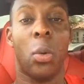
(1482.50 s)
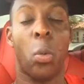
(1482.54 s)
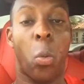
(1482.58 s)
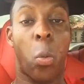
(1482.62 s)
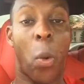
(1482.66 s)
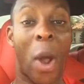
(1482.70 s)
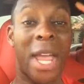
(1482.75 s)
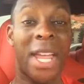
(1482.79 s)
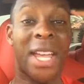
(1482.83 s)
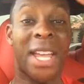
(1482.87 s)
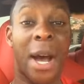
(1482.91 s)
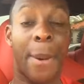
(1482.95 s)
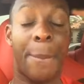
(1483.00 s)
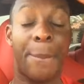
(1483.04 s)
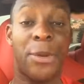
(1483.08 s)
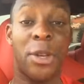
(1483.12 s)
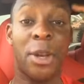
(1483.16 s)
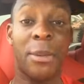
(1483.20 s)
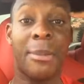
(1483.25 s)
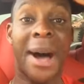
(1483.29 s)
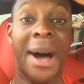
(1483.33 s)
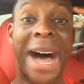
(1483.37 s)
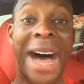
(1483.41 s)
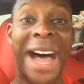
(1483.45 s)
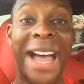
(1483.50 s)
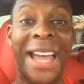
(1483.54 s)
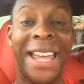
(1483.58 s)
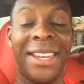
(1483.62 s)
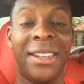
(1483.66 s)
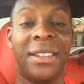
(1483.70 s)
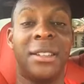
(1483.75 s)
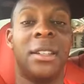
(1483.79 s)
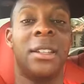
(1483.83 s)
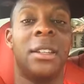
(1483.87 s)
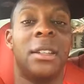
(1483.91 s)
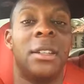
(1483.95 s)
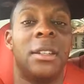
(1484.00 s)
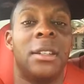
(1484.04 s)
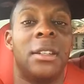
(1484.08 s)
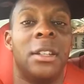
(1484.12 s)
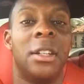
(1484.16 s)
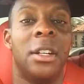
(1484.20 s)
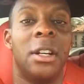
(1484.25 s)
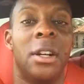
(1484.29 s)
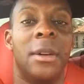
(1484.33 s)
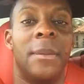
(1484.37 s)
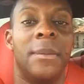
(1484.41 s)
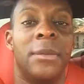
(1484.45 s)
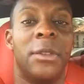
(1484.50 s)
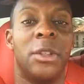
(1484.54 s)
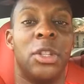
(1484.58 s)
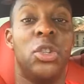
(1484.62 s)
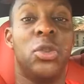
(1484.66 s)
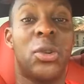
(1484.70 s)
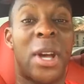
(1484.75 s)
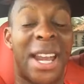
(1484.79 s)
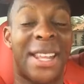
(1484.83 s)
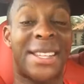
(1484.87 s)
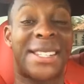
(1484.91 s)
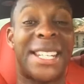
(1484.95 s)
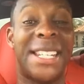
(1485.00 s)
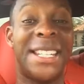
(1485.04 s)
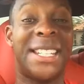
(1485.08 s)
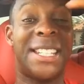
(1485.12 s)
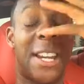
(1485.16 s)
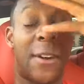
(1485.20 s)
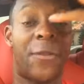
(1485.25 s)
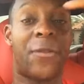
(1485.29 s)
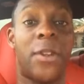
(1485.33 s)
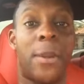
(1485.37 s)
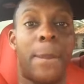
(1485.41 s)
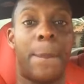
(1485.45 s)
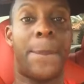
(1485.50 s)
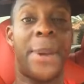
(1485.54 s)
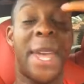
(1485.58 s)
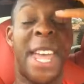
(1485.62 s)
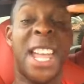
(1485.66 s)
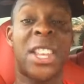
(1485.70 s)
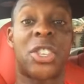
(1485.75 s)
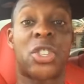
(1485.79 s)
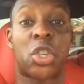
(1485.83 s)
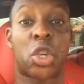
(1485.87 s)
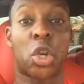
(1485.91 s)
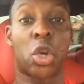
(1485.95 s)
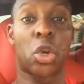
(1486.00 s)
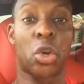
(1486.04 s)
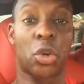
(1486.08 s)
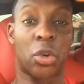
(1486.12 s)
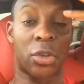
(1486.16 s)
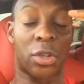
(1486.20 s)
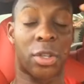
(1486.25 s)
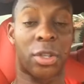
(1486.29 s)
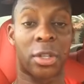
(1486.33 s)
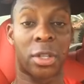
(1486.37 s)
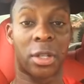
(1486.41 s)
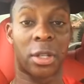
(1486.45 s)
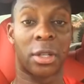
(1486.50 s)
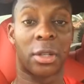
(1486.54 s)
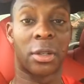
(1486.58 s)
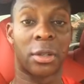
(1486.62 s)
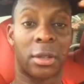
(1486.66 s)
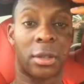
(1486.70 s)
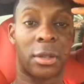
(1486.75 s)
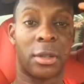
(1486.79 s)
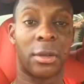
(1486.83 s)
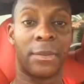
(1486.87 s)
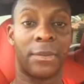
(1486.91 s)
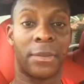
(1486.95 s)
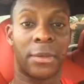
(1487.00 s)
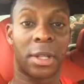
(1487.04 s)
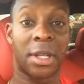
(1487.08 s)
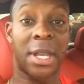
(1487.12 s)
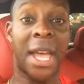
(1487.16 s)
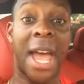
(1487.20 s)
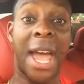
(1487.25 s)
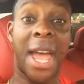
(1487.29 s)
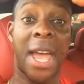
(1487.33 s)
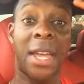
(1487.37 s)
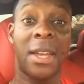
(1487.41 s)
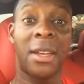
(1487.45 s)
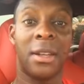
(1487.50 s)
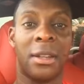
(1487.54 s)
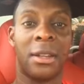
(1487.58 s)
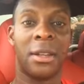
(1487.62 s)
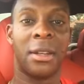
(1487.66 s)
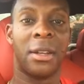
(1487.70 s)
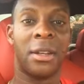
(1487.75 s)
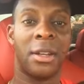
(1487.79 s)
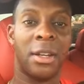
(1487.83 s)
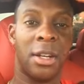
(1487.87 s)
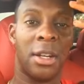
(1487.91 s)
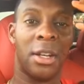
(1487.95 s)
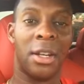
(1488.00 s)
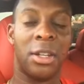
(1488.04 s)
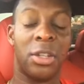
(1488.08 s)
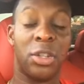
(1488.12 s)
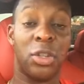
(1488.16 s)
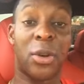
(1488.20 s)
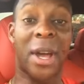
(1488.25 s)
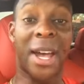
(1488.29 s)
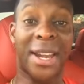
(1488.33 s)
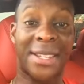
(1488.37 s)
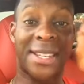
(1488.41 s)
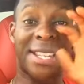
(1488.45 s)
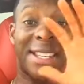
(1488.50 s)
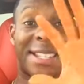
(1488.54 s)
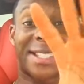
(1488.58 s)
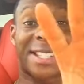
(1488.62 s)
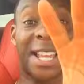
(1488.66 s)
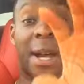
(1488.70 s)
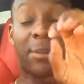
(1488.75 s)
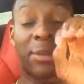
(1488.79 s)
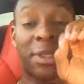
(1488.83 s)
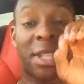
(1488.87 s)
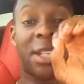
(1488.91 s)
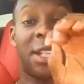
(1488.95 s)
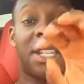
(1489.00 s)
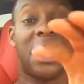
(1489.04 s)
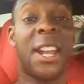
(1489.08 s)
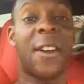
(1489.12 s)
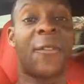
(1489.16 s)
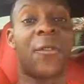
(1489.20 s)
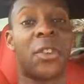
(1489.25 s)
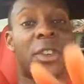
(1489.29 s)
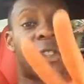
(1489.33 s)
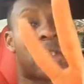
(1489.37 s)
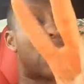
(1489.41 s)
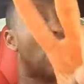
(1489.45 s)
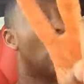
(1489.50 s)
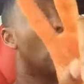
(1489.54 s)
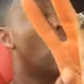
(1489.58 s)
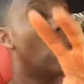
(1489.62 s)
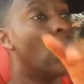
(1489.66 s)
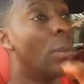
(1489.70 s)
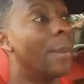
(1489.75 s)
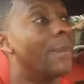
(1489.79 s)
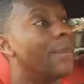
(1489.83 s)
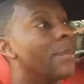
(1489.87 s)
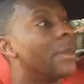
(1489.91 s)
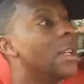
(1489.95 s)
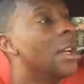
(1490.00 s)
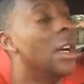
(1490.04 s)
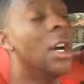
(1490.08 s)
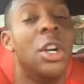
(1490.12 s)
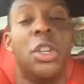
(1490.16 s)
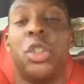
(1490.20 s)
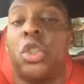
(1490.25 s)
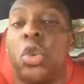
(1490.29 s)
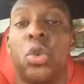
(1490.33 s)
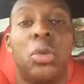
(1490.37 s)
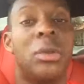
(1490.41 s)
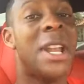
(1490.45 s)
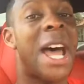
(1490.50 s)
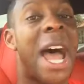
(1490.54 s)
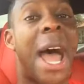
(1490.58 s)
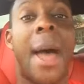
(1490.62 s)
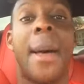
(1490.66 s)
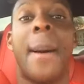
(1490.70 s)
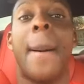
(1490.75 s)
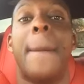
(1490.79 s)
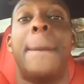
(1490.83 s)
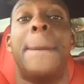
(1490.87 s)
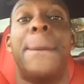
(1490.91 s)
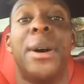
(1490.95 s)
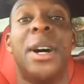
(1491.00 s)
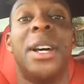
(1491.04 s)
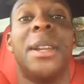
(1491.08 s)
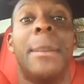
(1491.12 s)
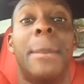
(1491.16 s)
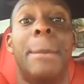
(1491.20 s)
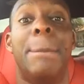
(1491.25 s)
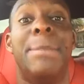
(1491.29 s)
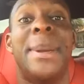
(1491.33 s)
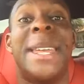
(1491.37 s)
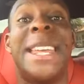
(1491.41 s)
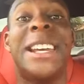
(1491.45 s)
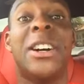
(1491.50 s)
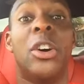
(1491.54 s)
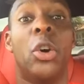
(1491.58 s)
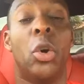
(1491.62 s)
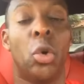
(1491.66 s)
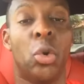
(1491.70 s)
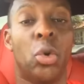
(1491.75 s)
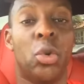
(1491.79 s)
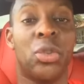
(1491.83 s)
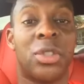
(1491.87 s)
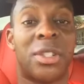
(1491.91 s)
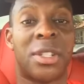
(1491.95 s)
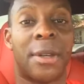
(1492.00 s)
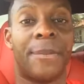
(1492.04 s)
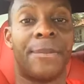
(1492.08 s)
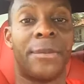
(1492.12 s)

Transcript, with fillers: Wake up your mind. You got to see different pictures. Okay? You got to see something different too. Do not put bills